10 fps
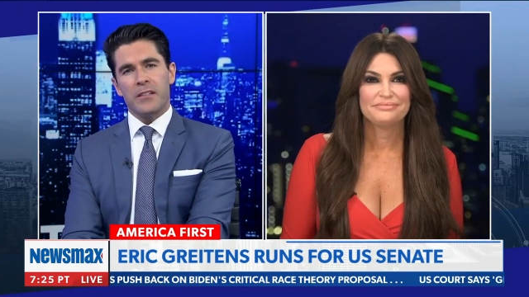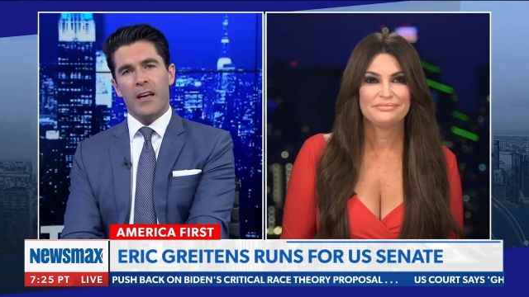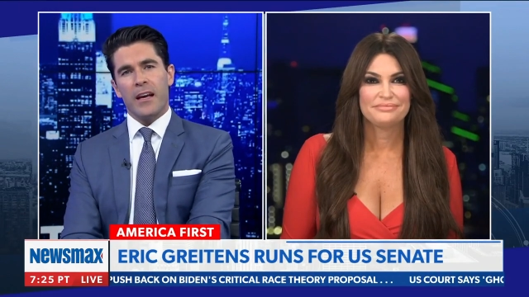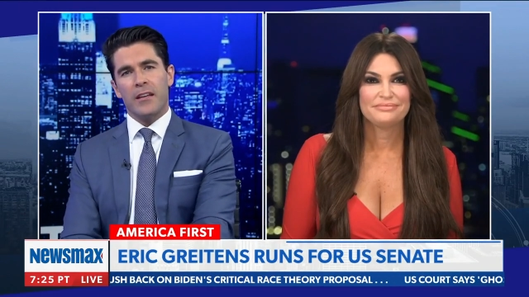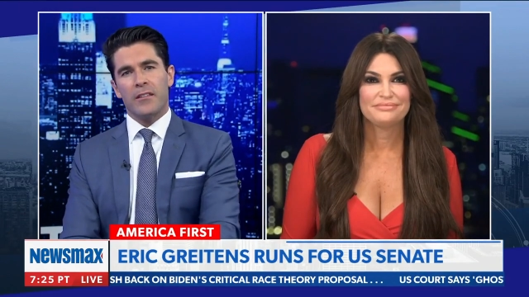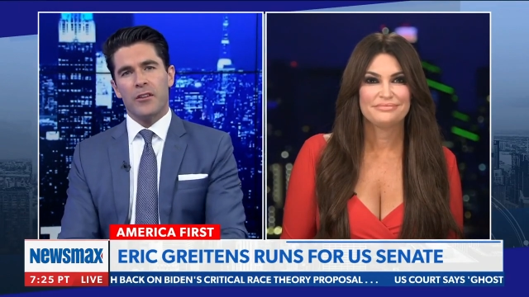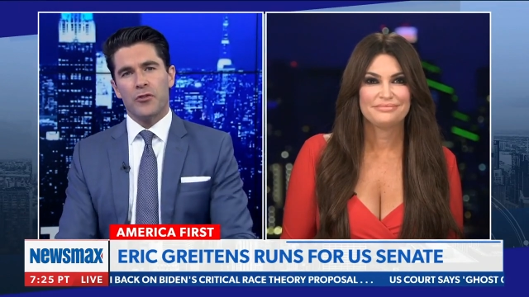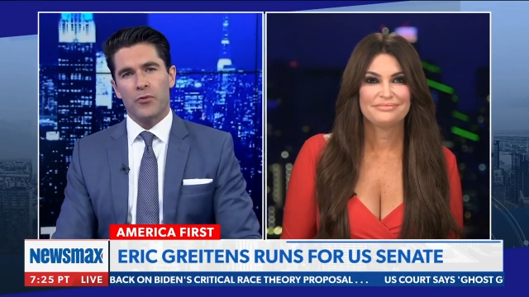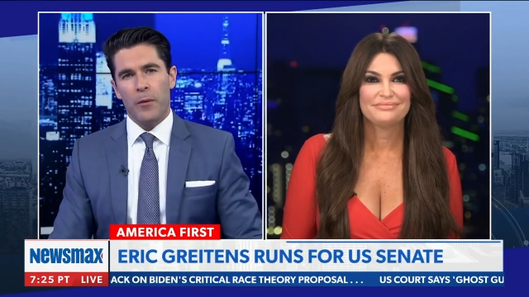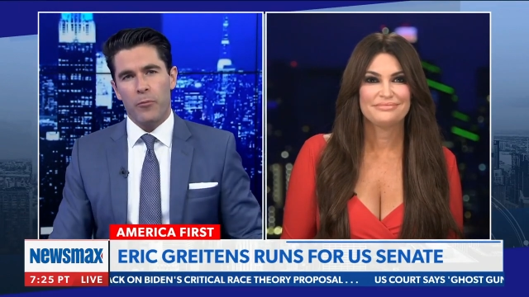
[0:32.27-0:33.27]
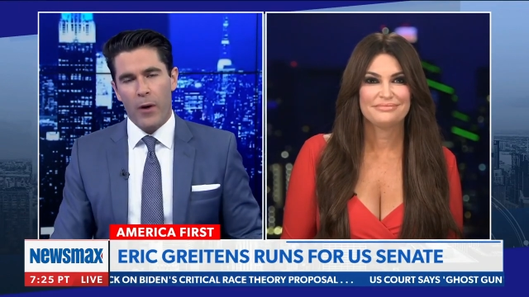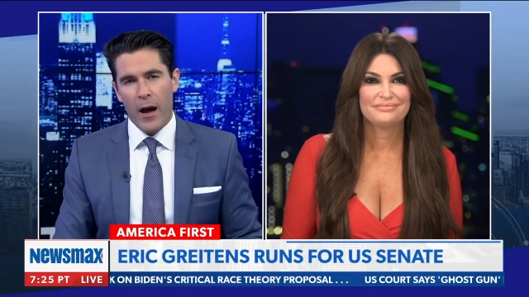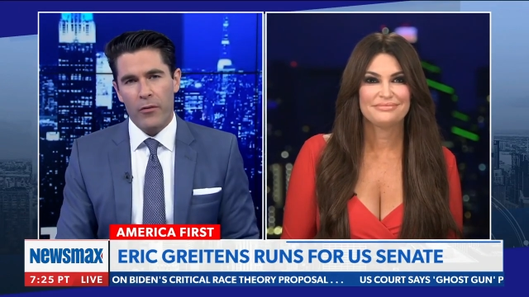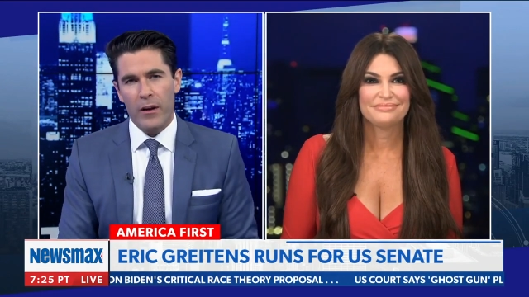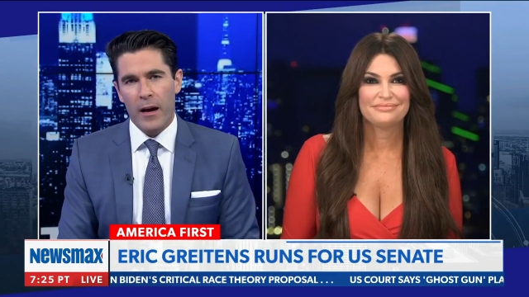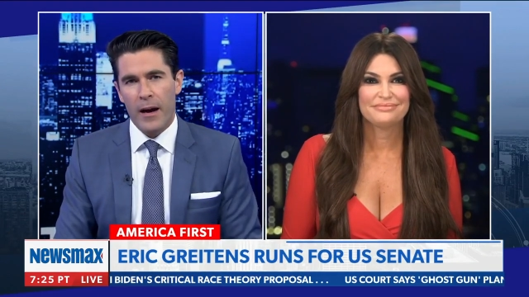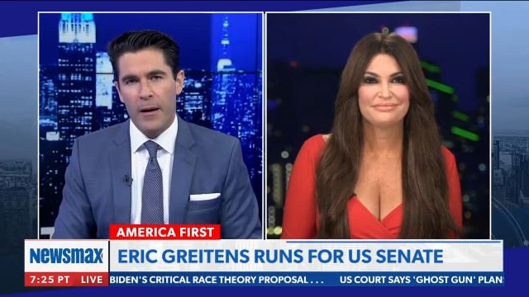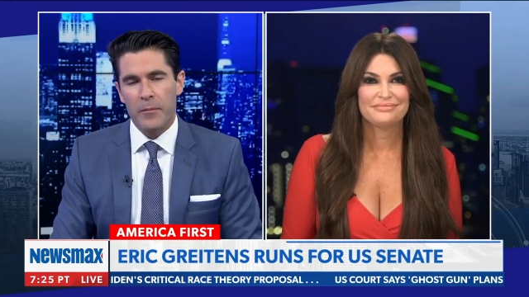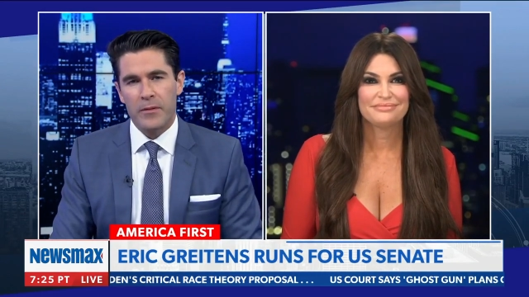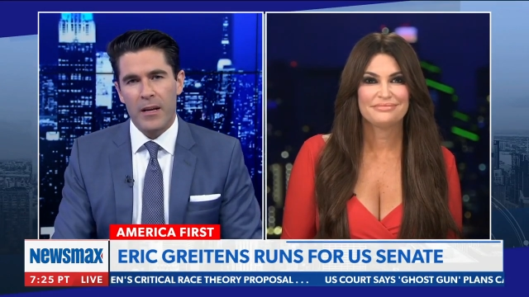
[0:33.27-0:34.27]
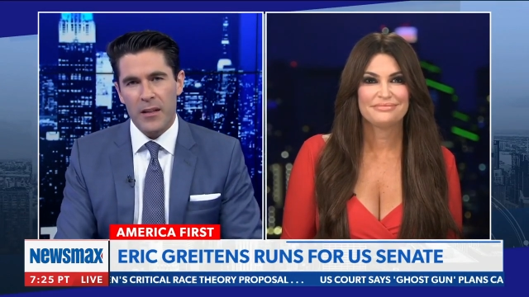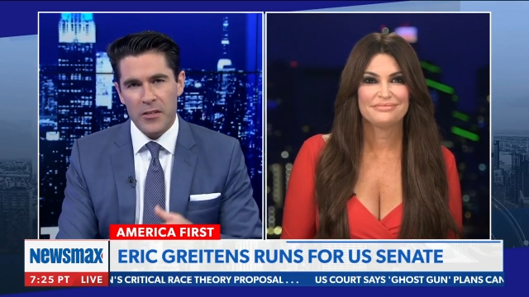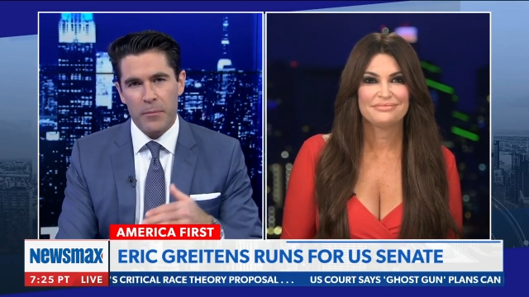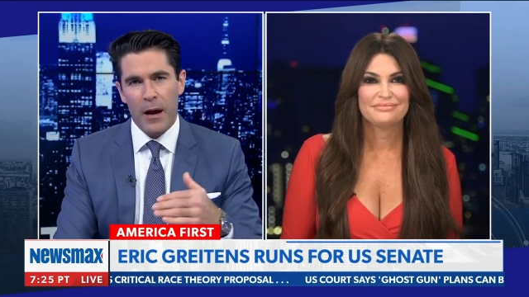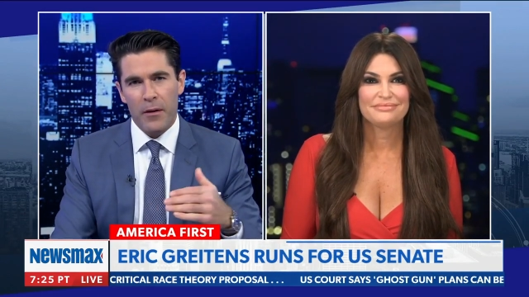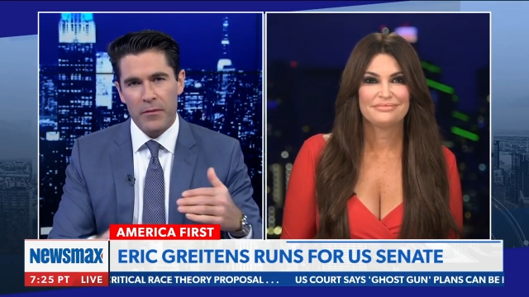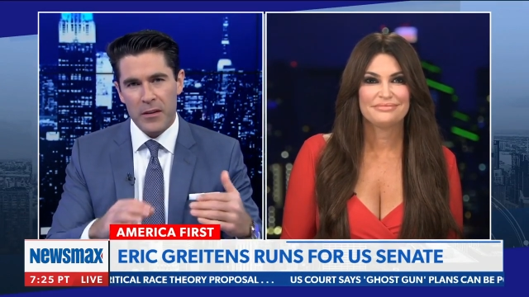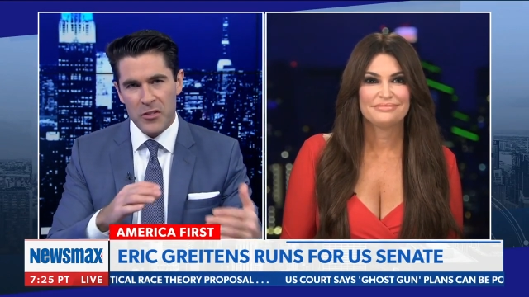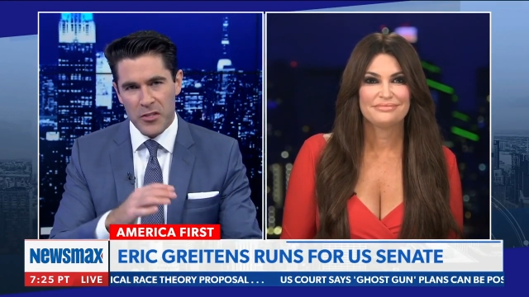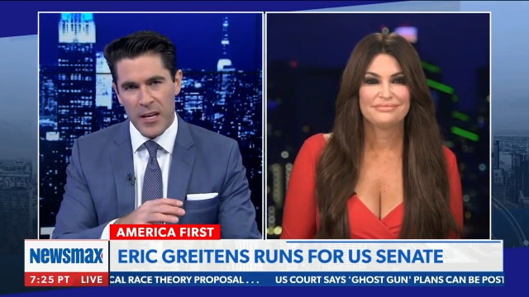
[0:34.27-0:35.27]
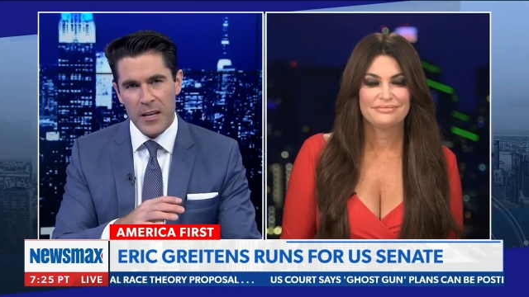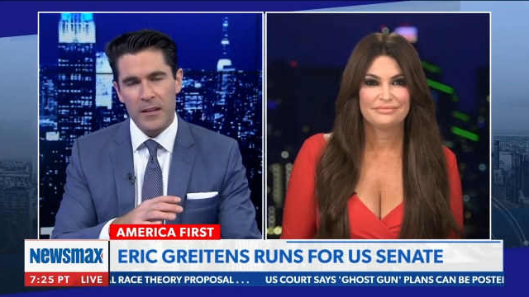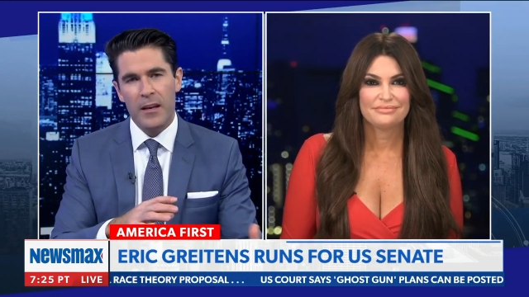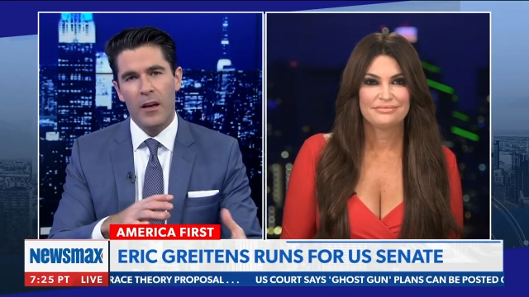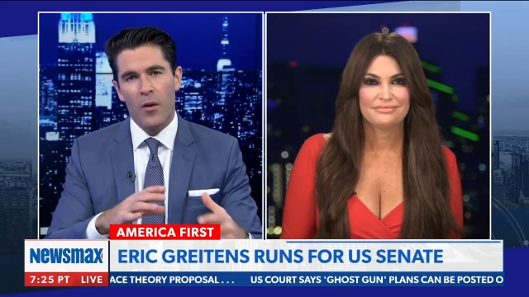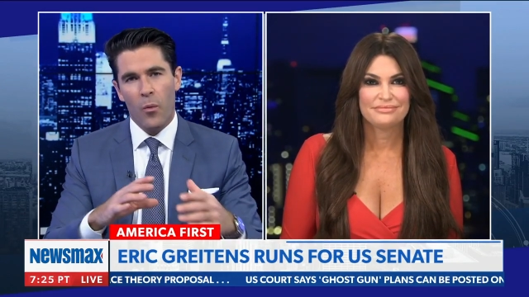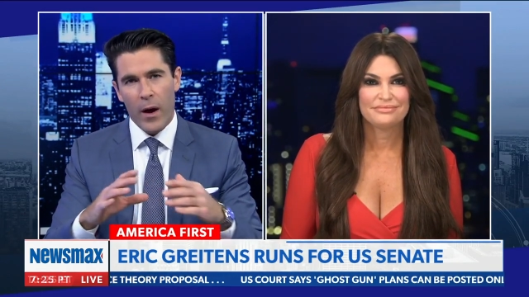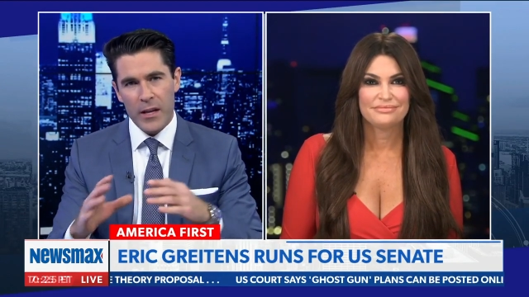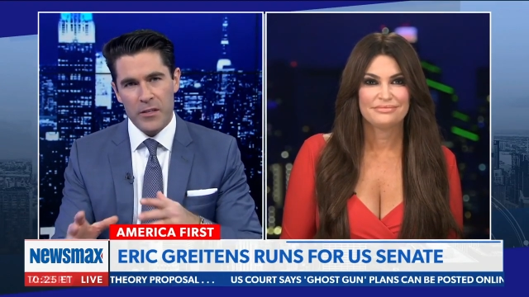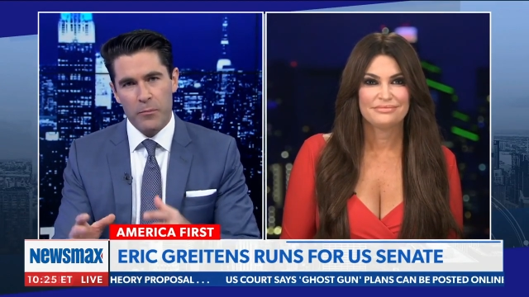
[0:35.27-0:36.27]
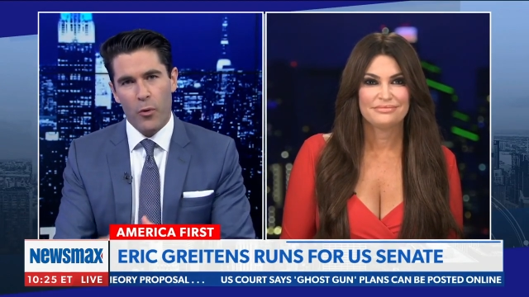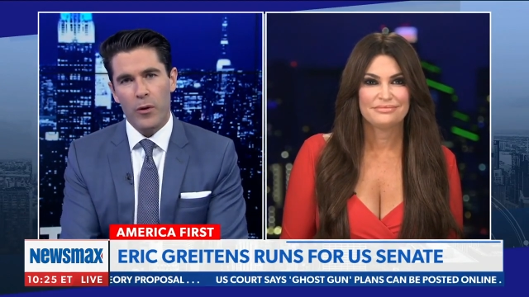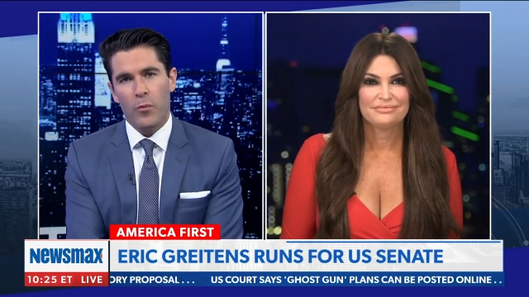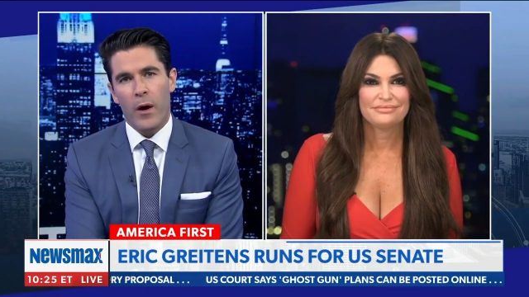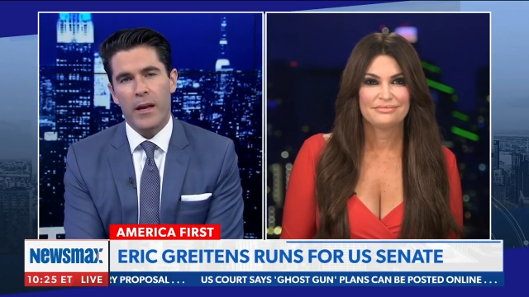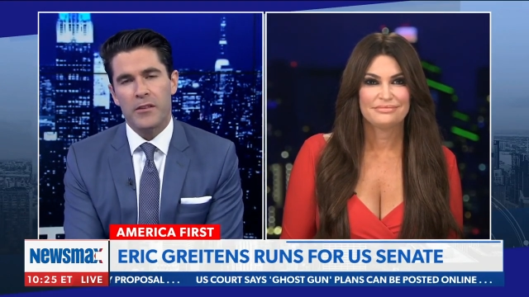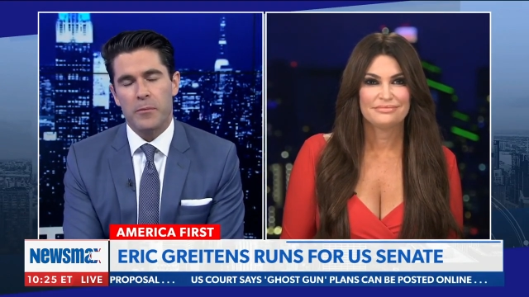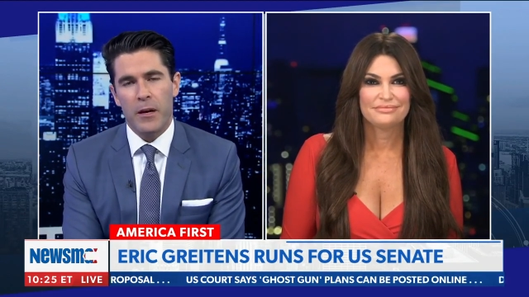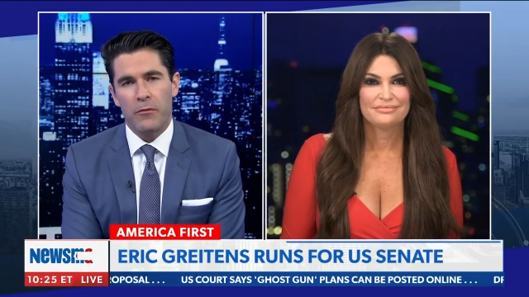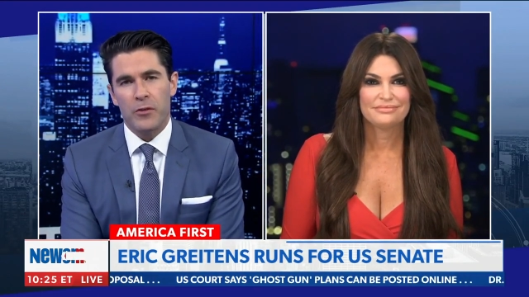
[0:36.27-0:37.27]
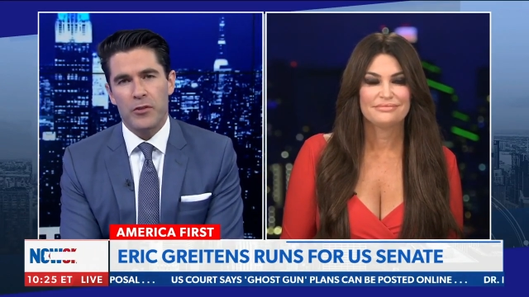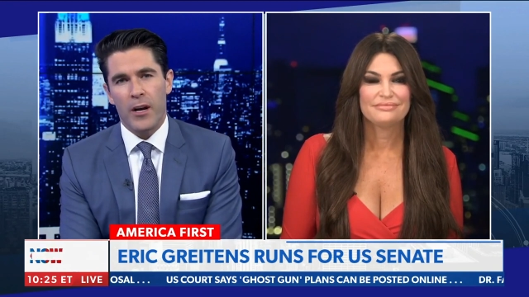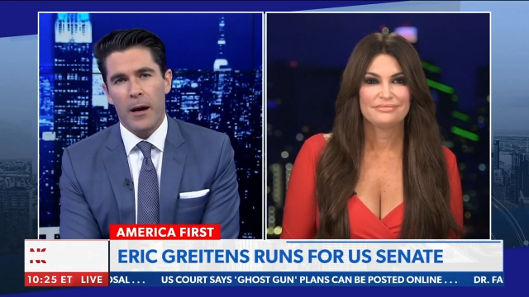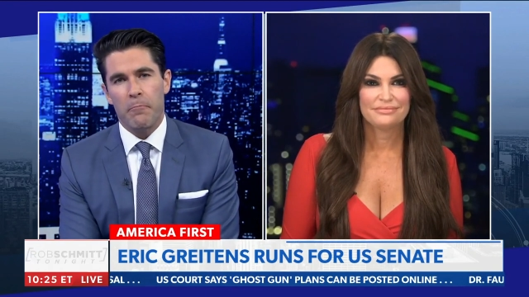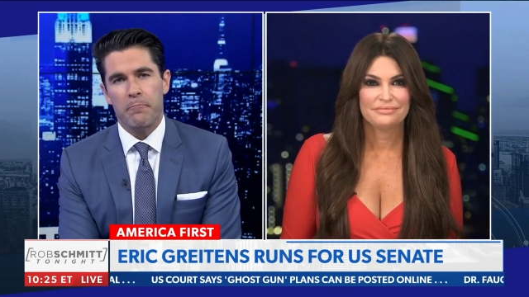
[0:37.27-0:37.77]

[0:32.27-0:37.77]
Speaker 1: taken the Trump route. Um, tell us about this seat, why it's important, why he's the man for the job.